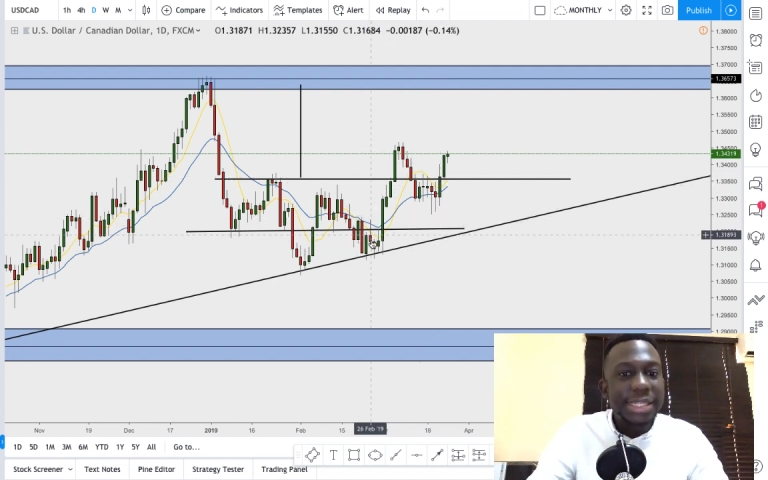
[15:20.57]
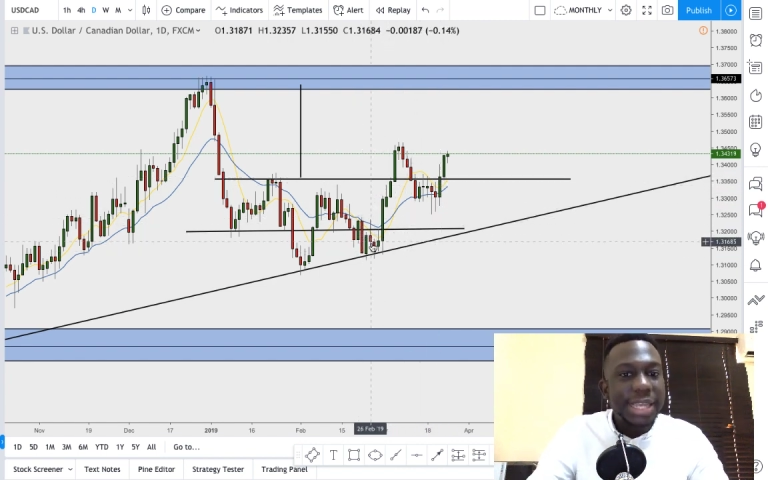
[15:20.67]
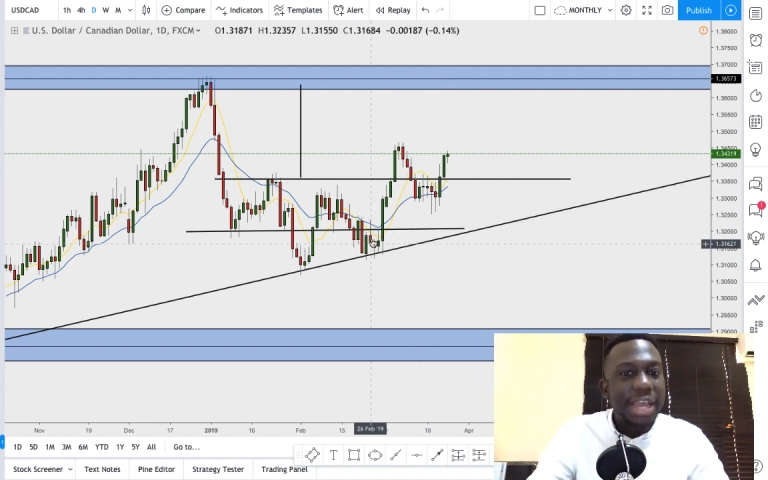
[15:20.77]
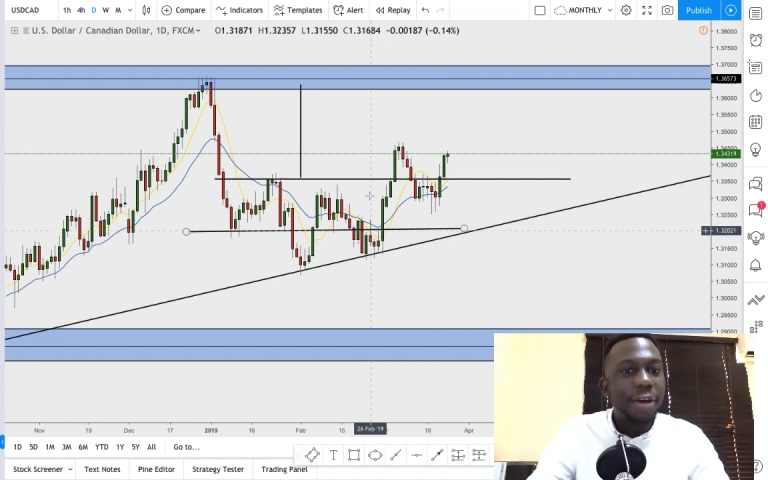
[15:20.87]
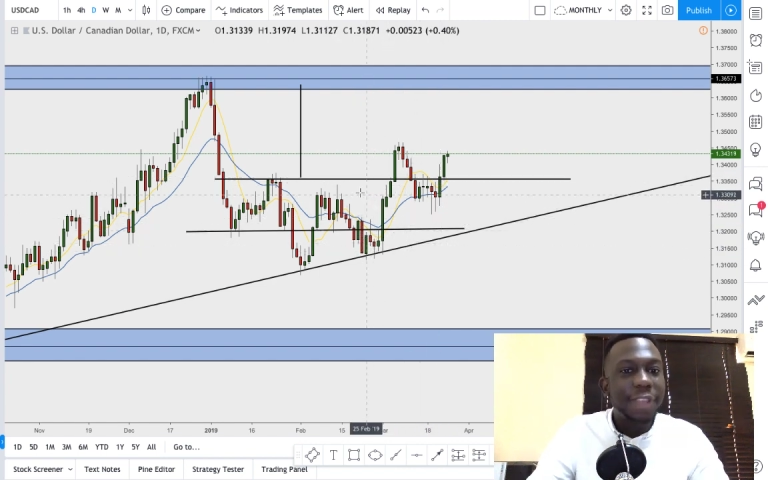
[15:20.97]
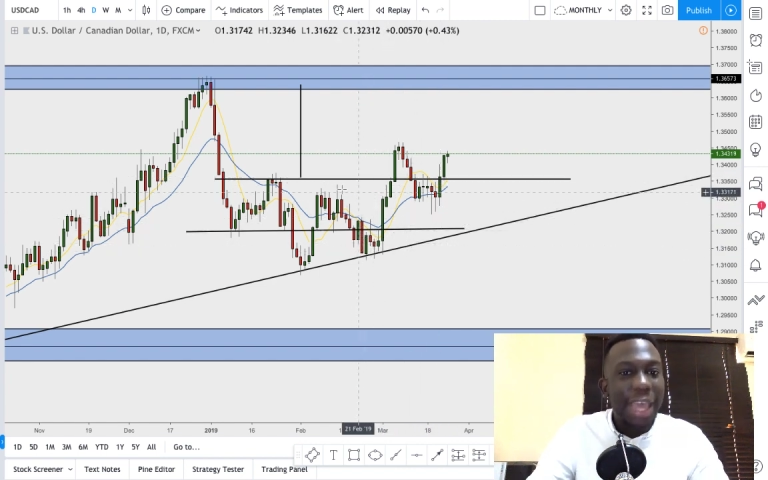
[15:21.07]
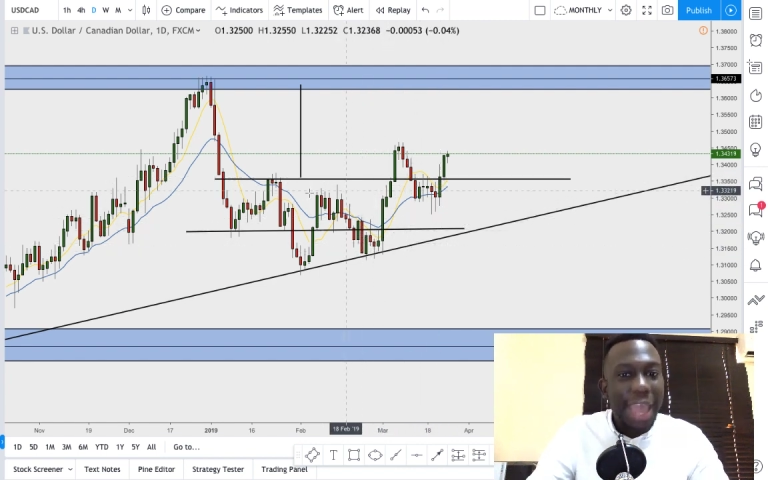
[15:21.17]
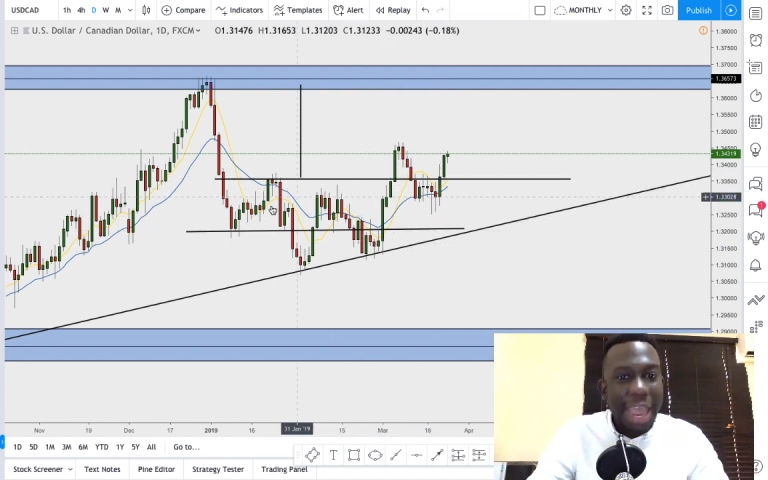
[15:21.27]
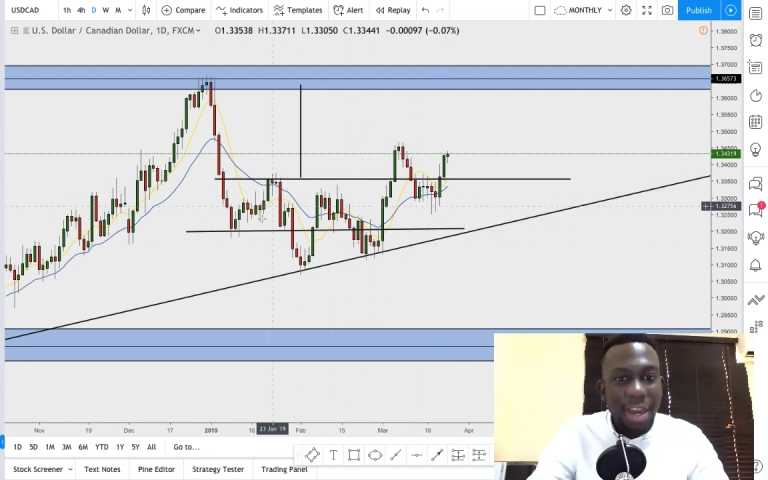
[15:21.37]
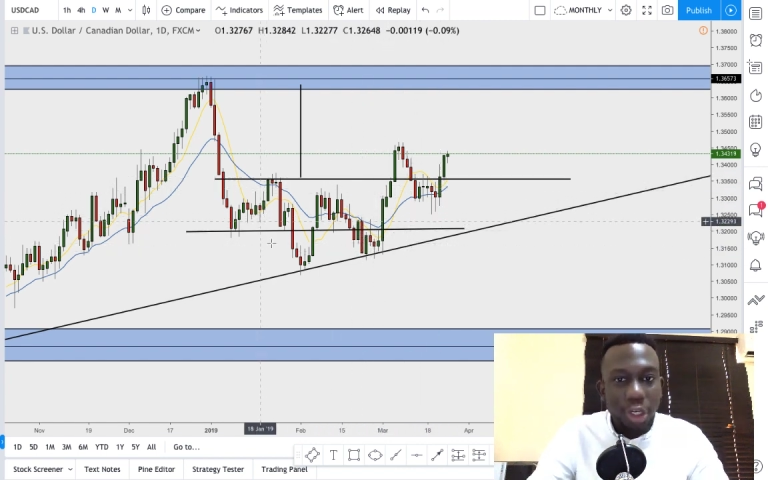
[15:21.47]
inside of the
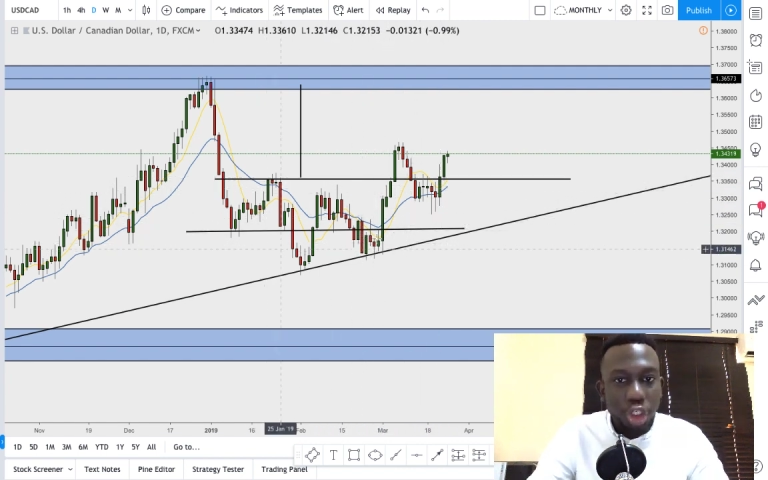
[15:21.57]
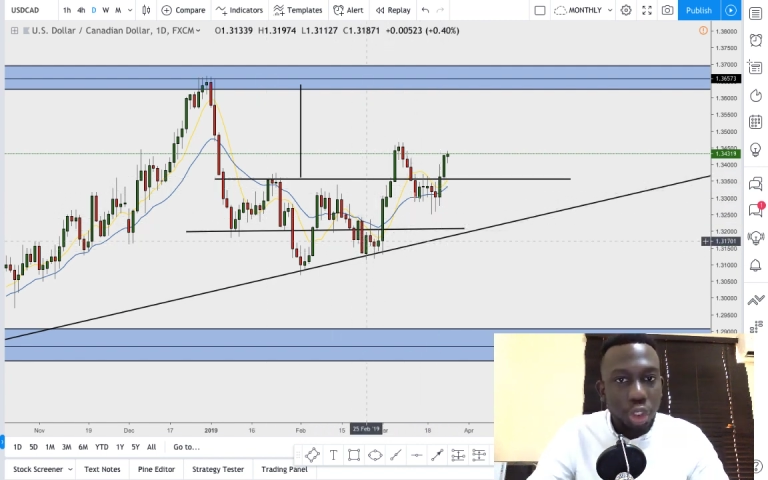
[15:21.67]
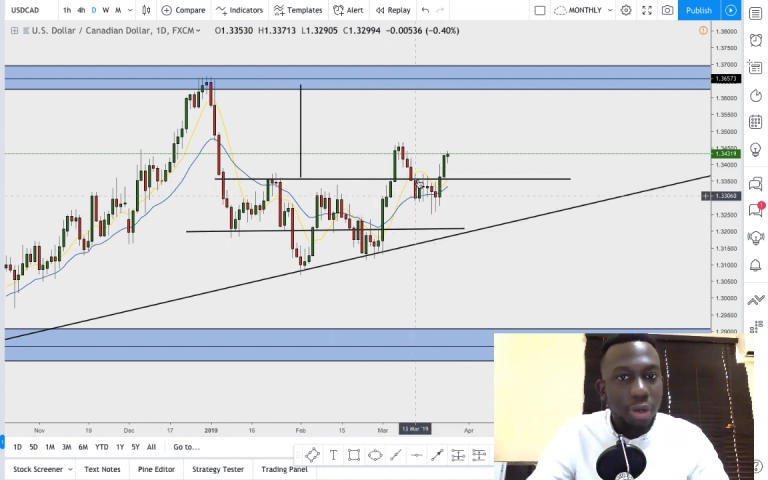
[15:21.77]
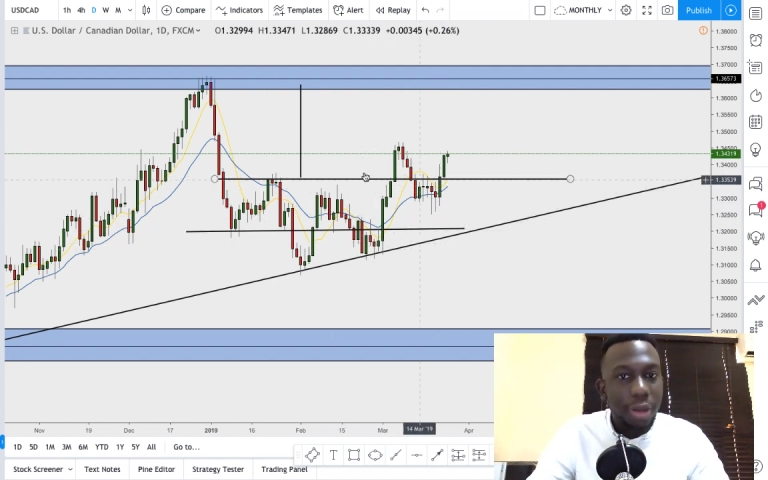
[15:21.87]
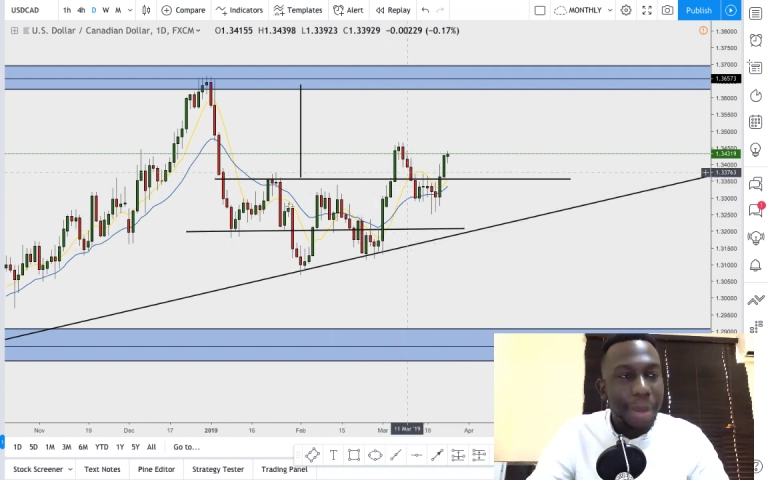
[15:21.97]
head and shoulder